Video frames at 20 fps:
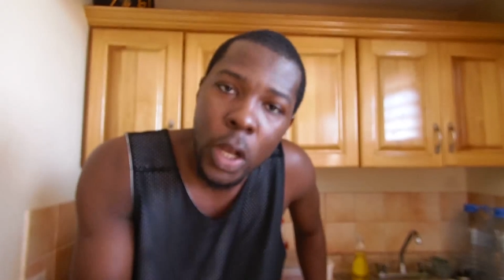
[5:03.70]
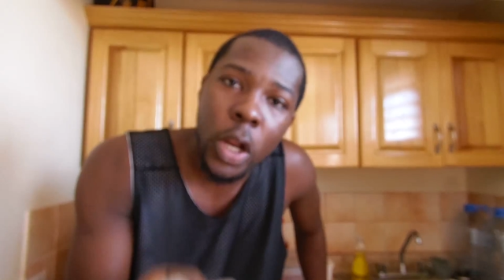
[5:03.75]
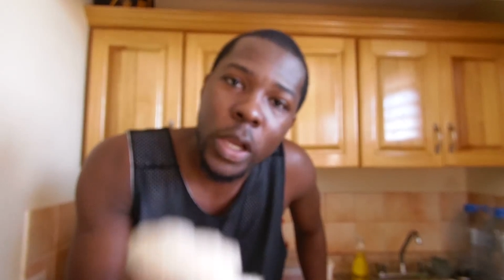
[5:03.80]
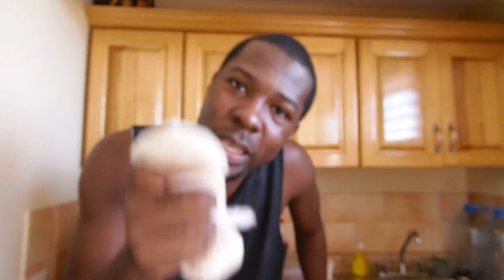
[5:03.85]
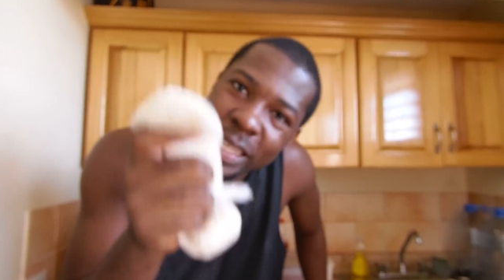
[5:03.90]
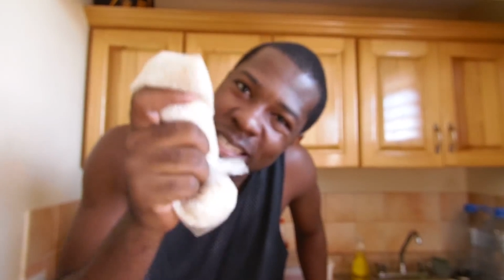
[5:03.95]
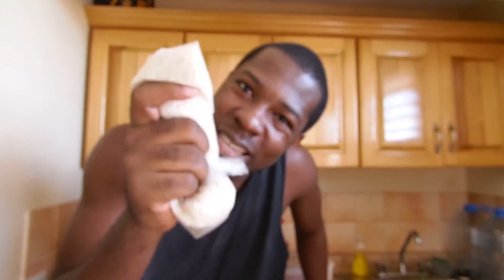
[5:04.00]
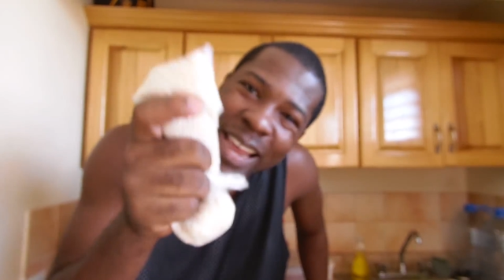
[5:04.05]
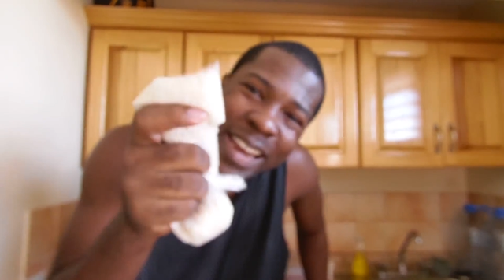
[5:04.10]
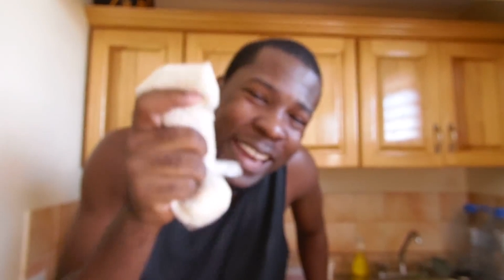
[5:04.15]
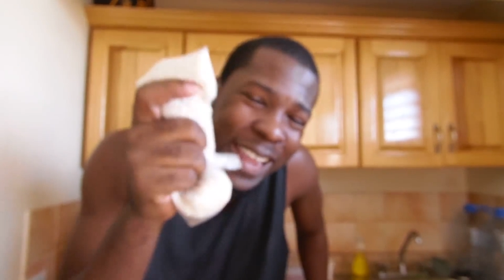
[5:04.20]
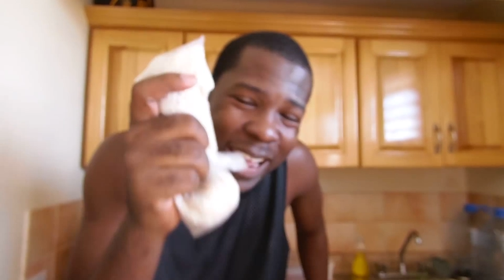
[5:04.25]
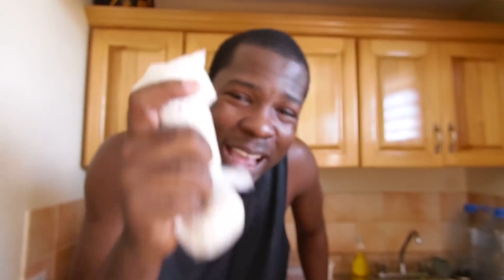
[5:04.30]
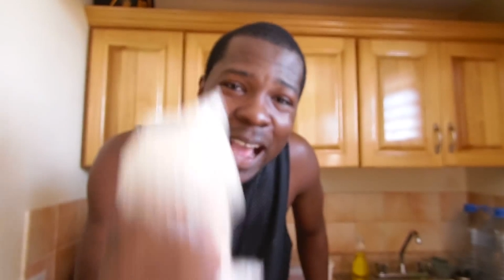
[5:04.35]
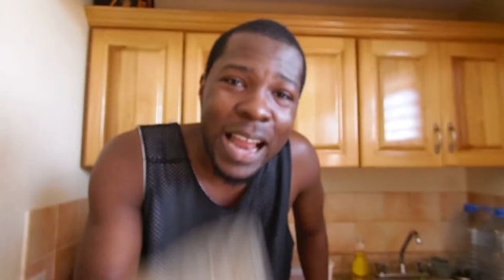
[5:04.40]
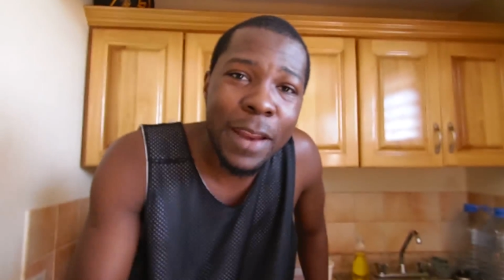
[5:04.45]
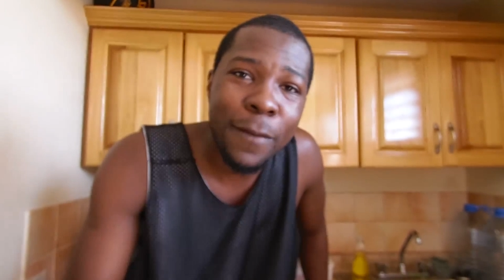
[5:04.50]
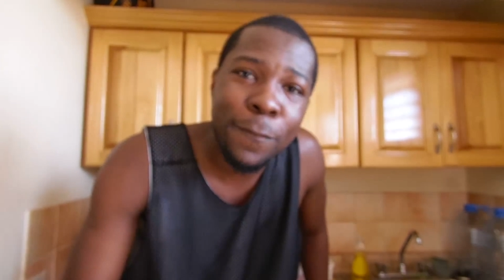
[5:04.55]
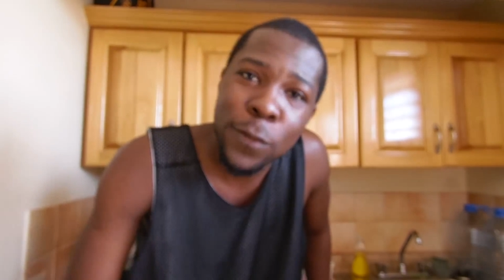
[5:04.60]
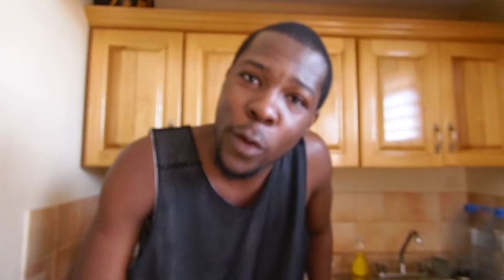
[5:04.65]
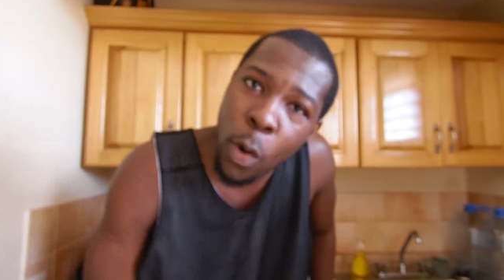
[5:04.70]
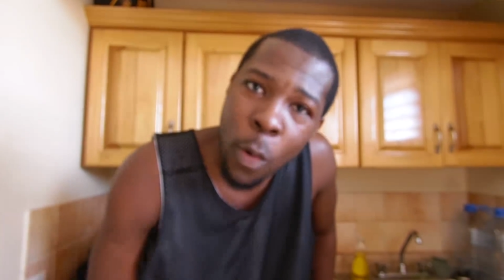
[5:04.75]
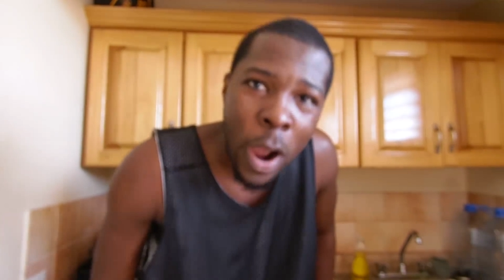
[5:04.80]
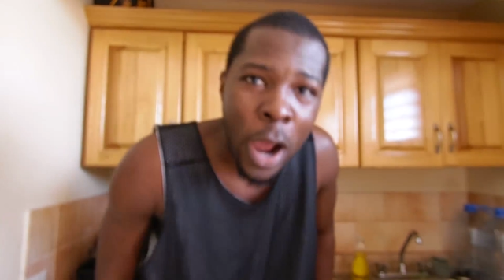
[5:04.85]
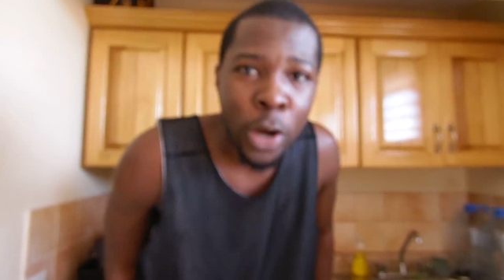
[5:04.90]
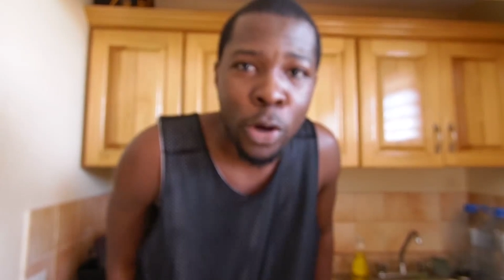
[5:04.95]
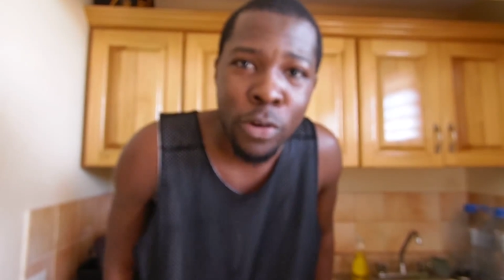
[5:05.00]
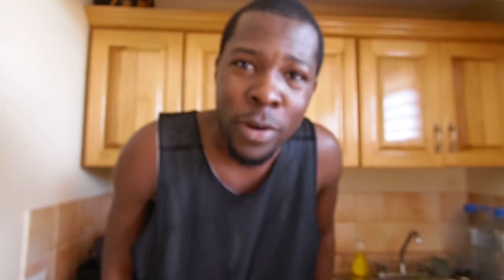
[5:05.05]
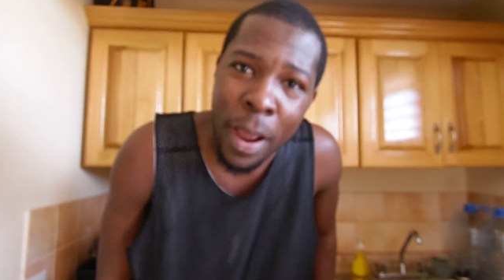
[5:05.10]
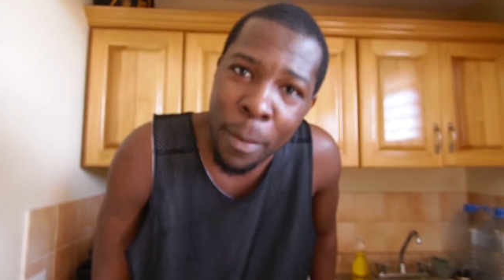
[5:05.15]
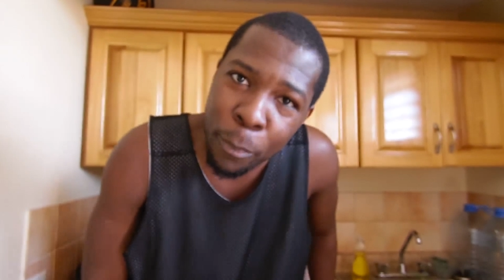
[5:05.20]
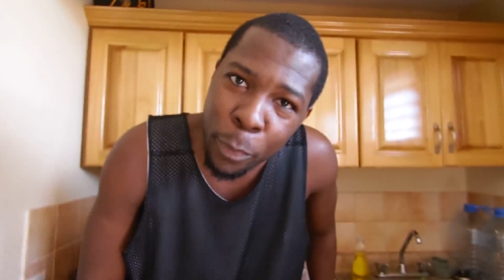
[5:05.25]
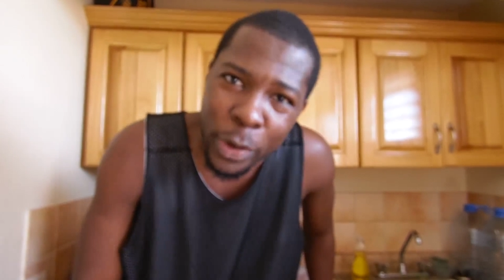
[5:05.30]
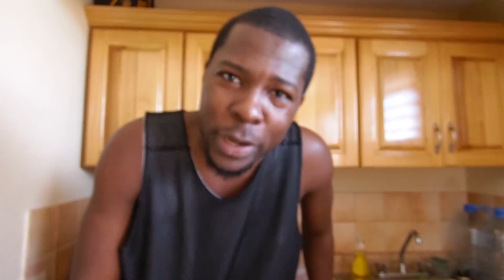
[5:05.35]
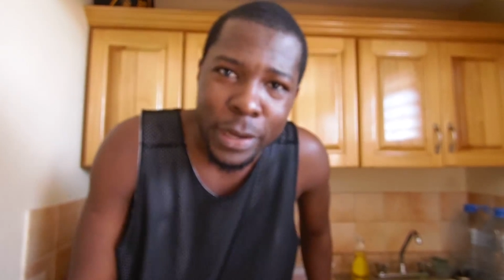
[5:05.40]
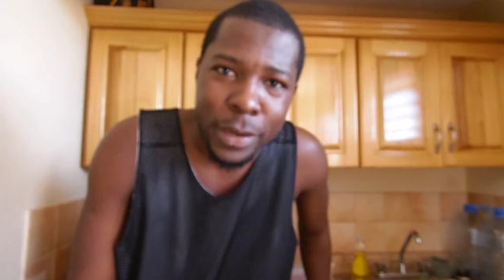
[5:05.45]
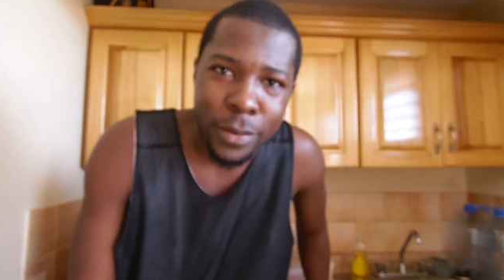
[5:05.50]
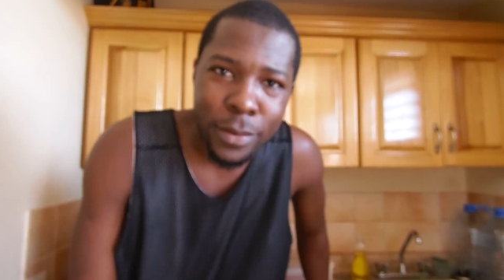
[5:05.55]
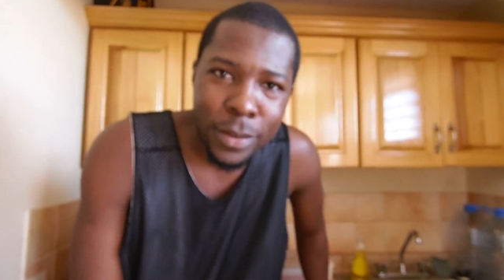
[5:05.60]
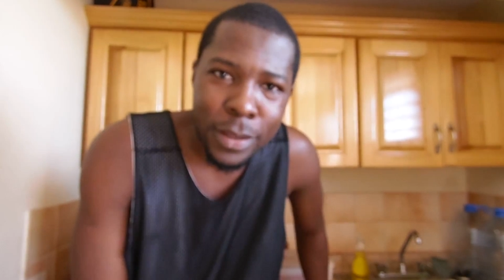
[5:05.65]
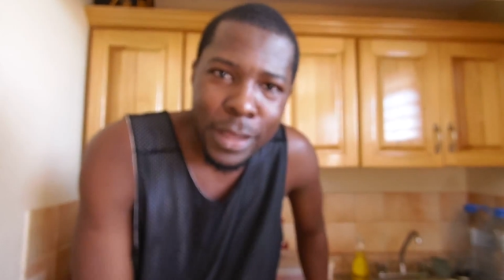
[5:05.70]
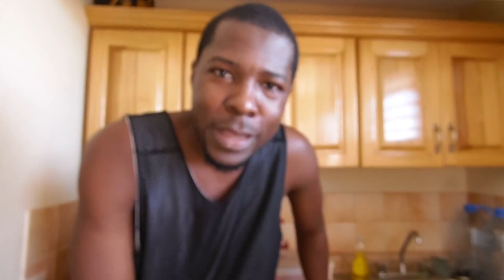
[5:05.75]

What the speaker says: look, you see, I lay all the flour on the ramp with it.